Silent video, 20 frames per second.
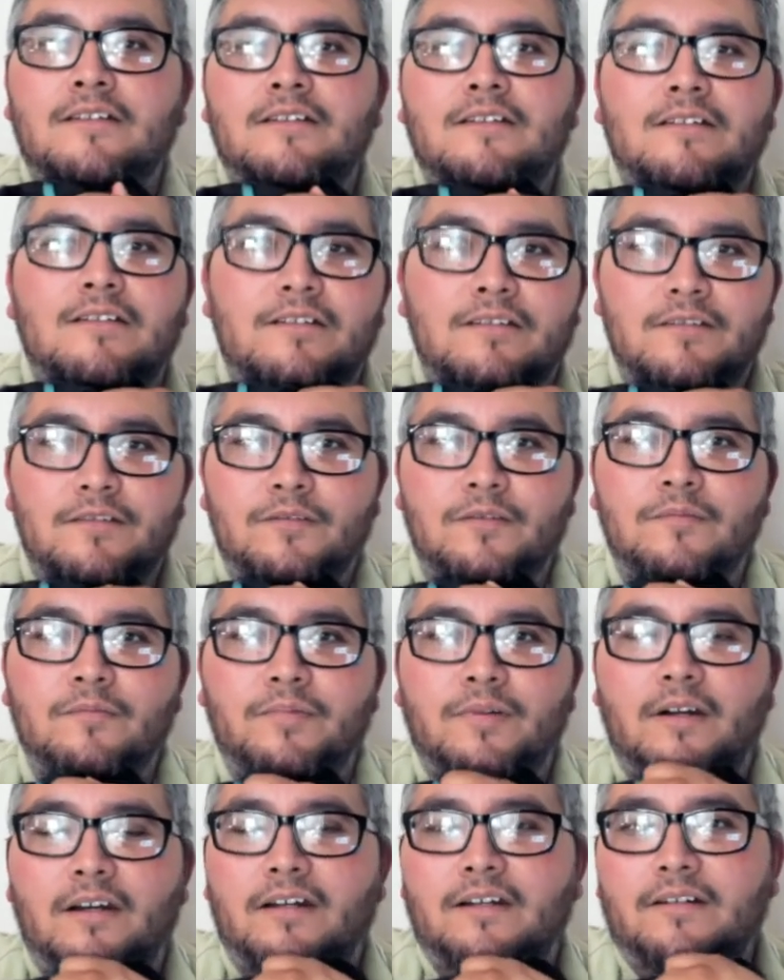to
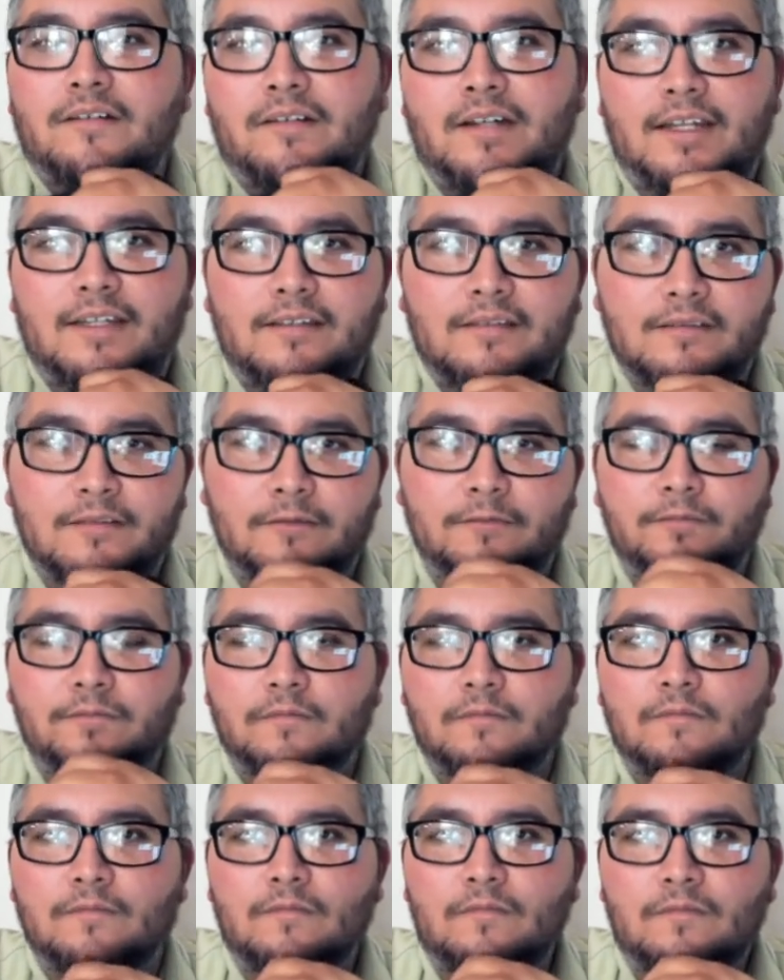impart grace.
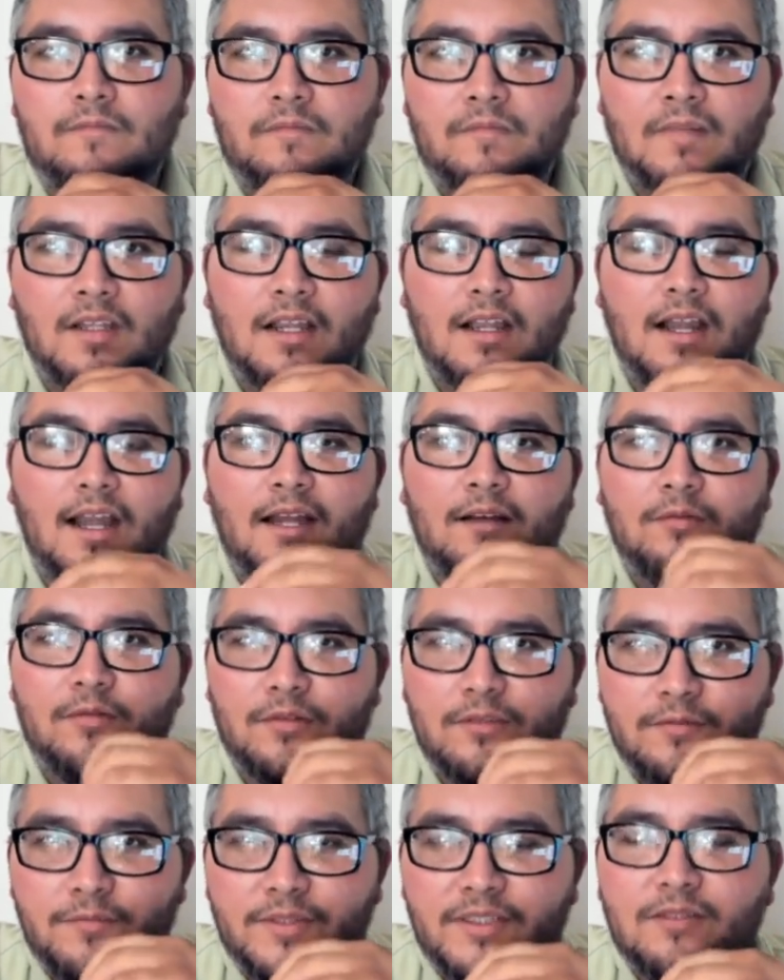I will
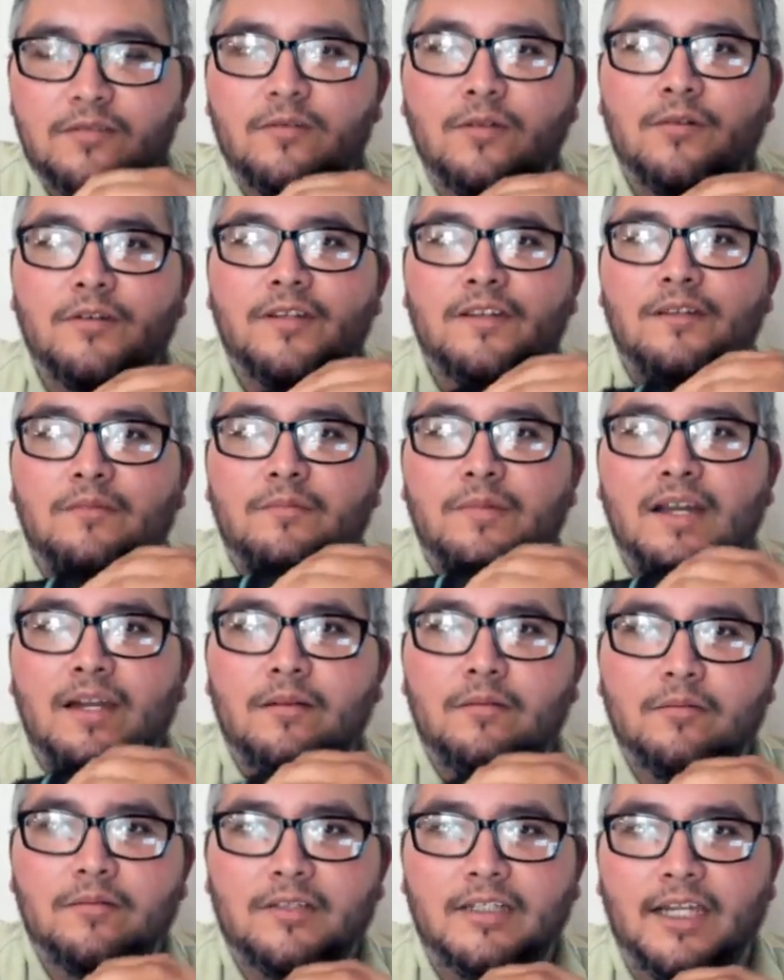be quoting the
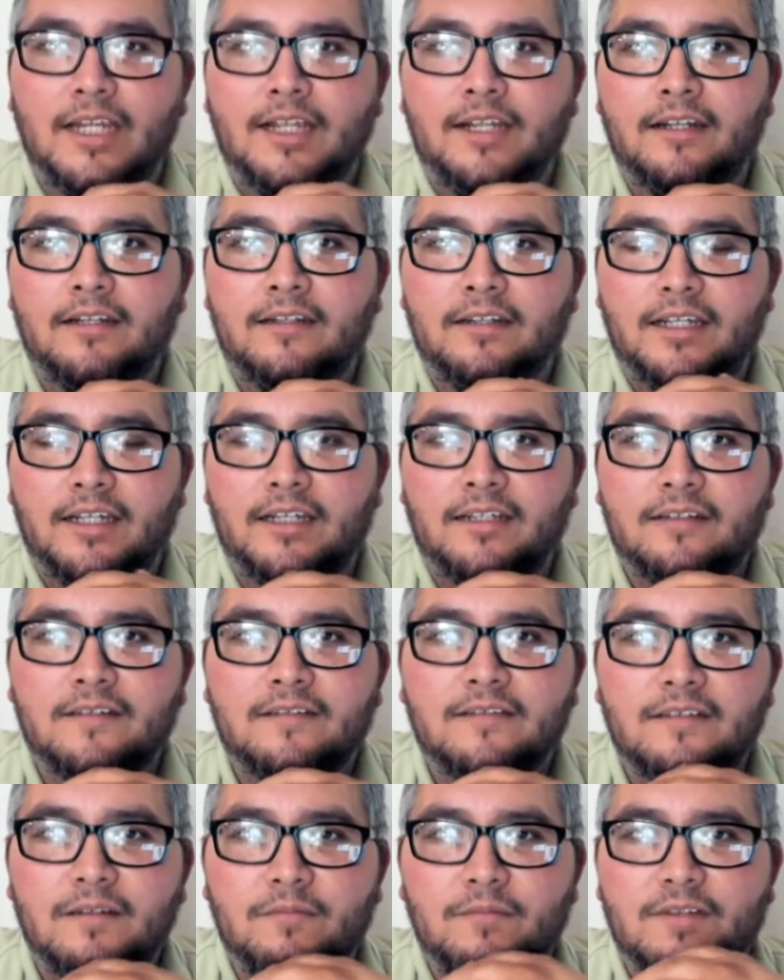Bible in
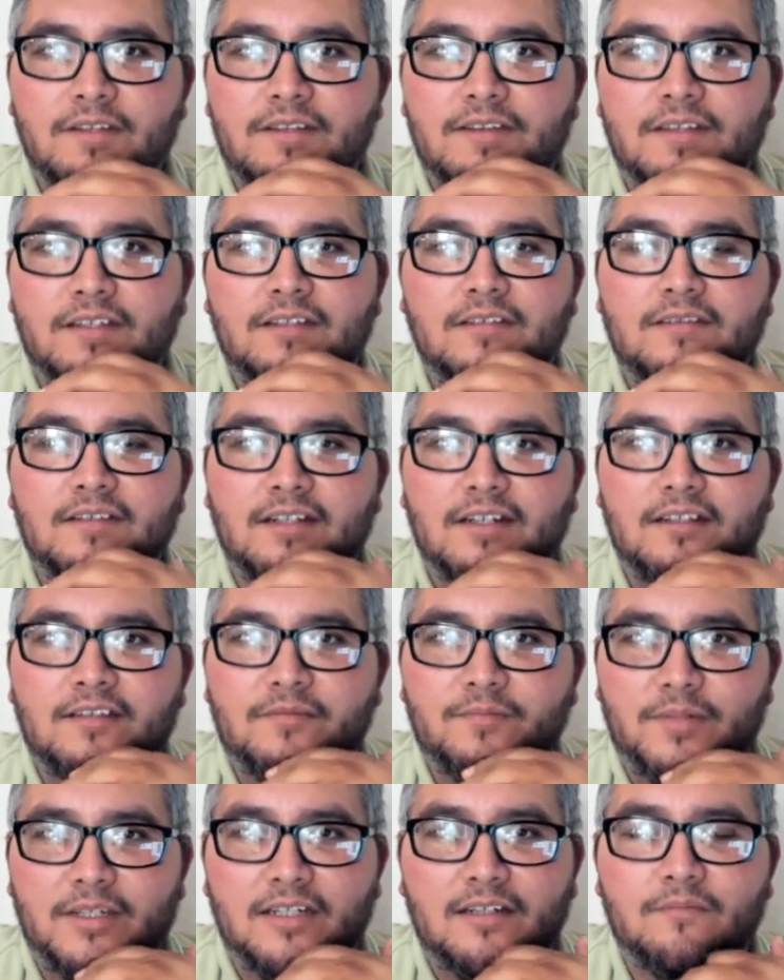some of the things that I
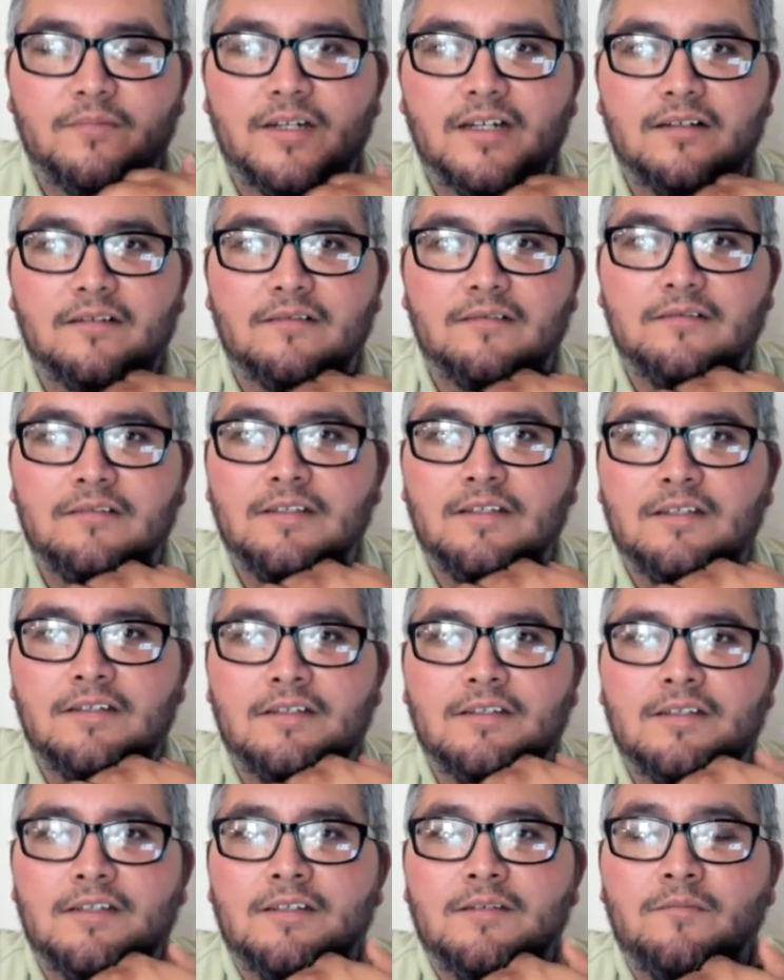speak about.
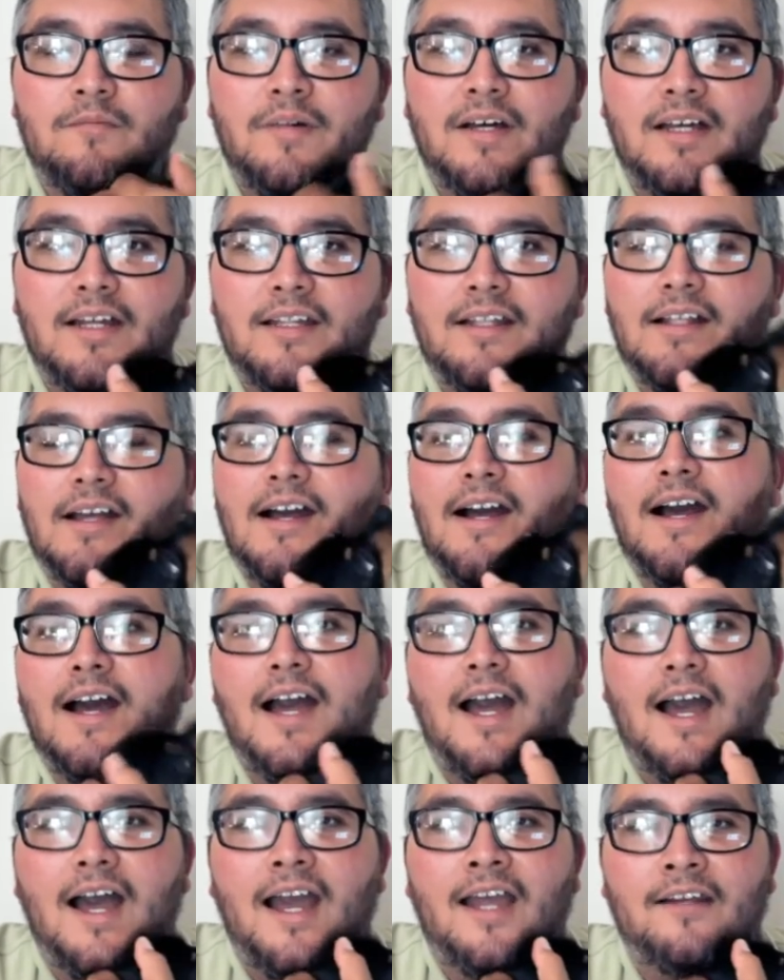But
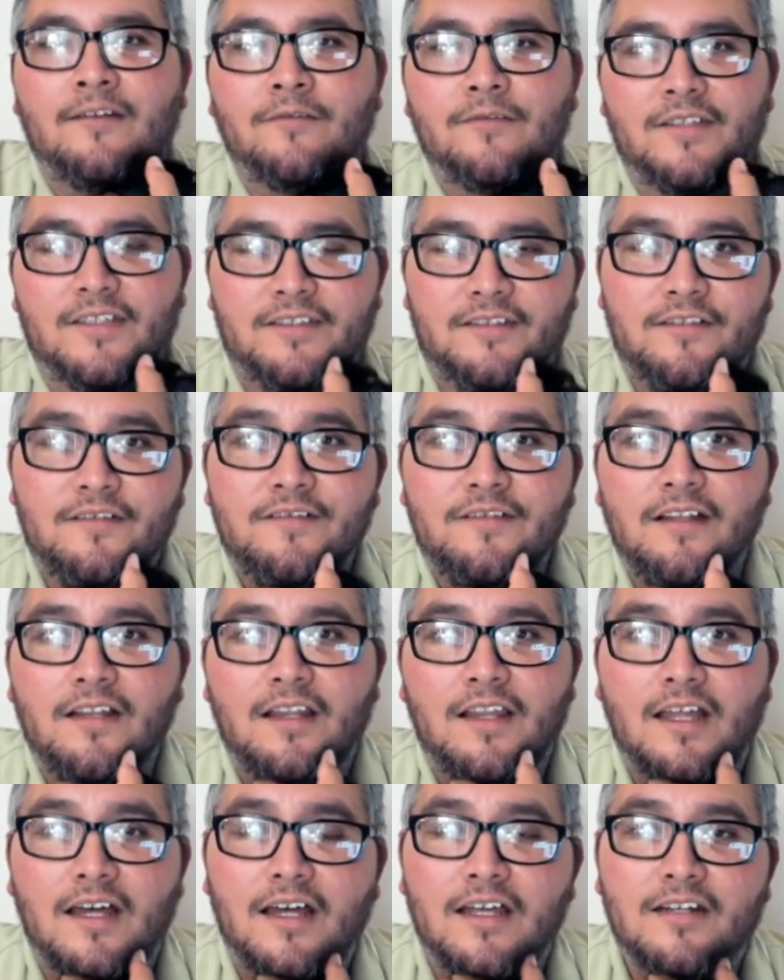I know that there's a
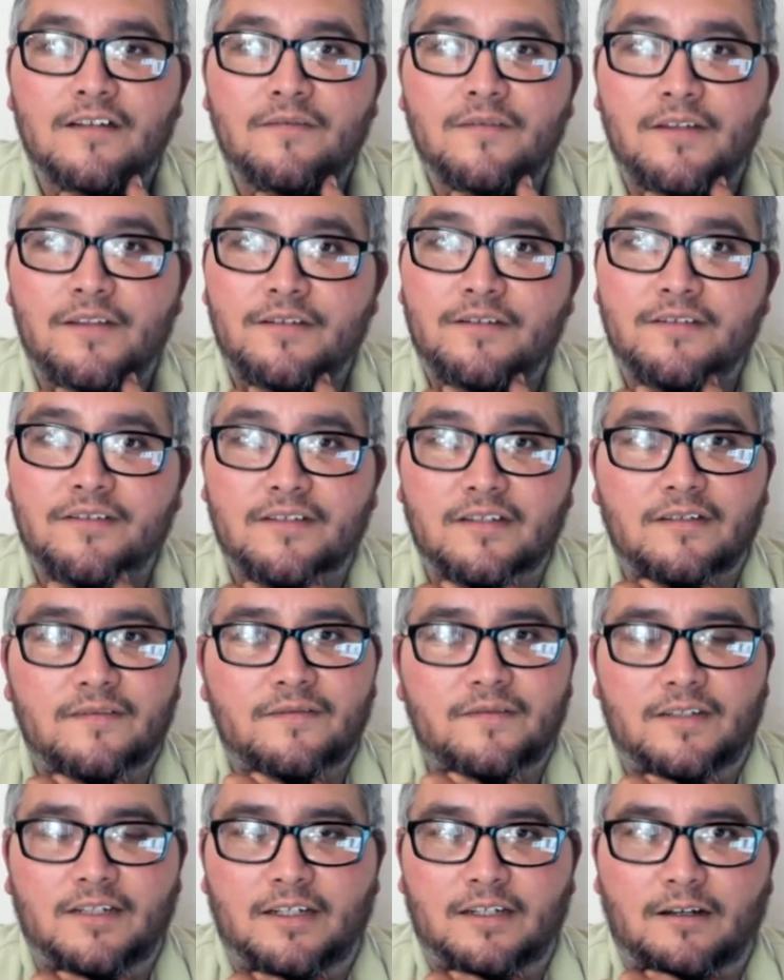lot of other stuff
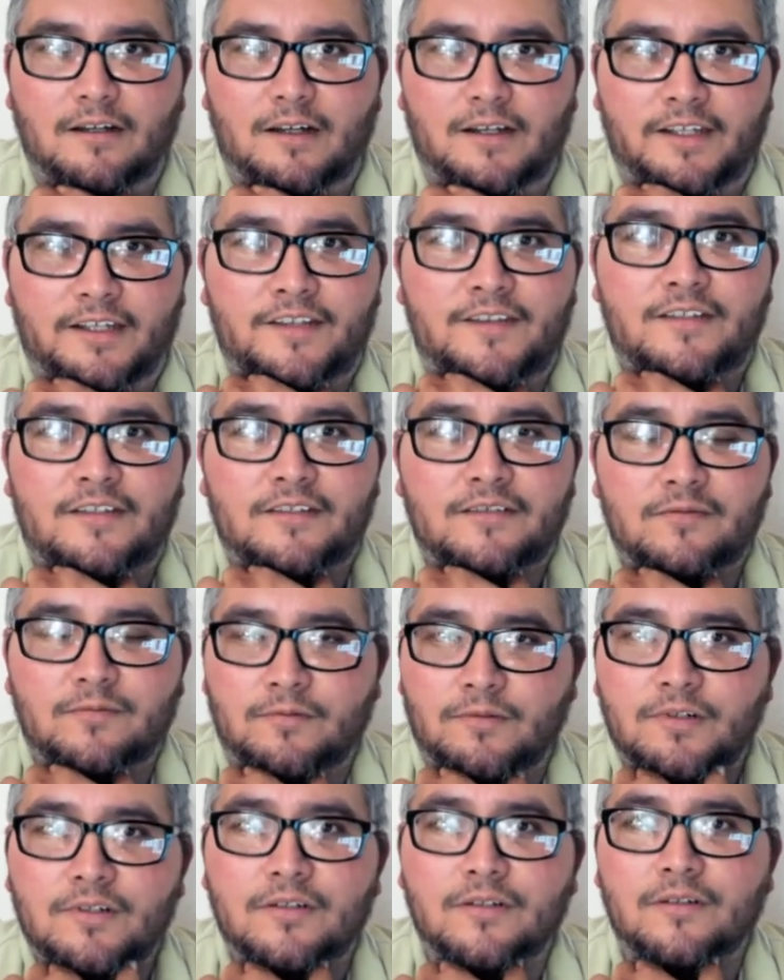in this
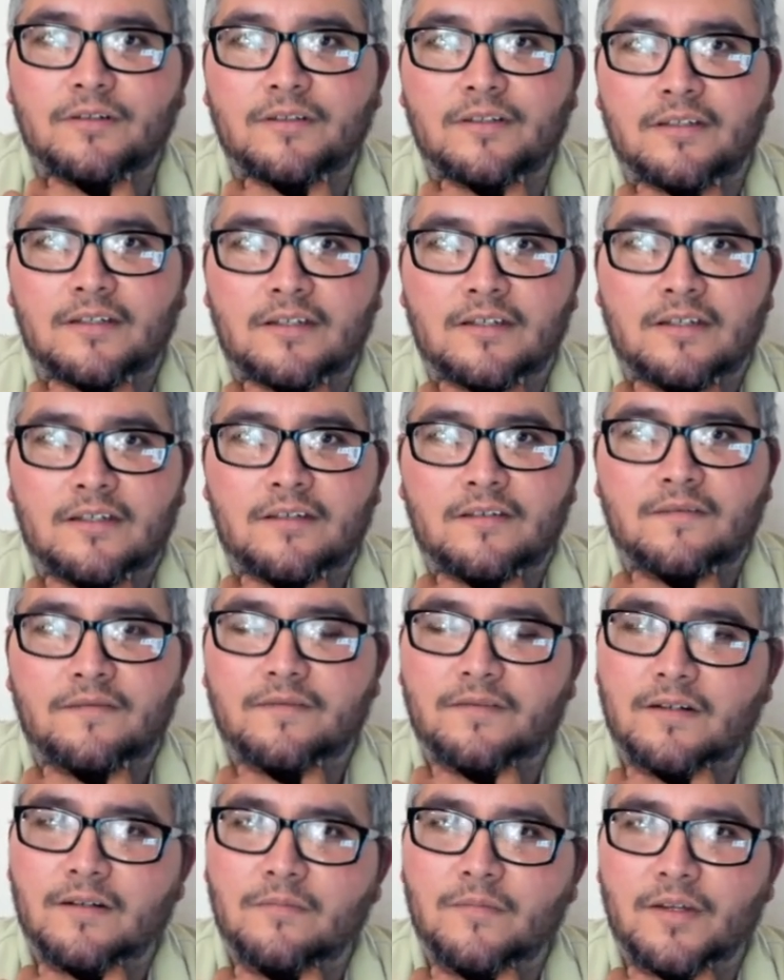world
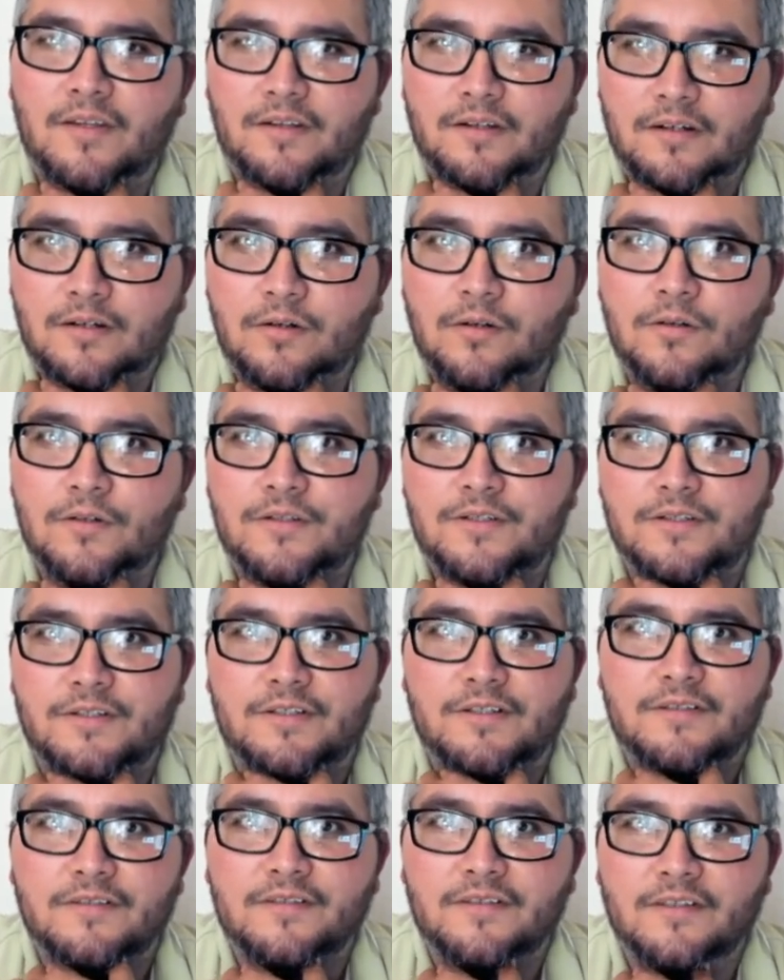from other cultures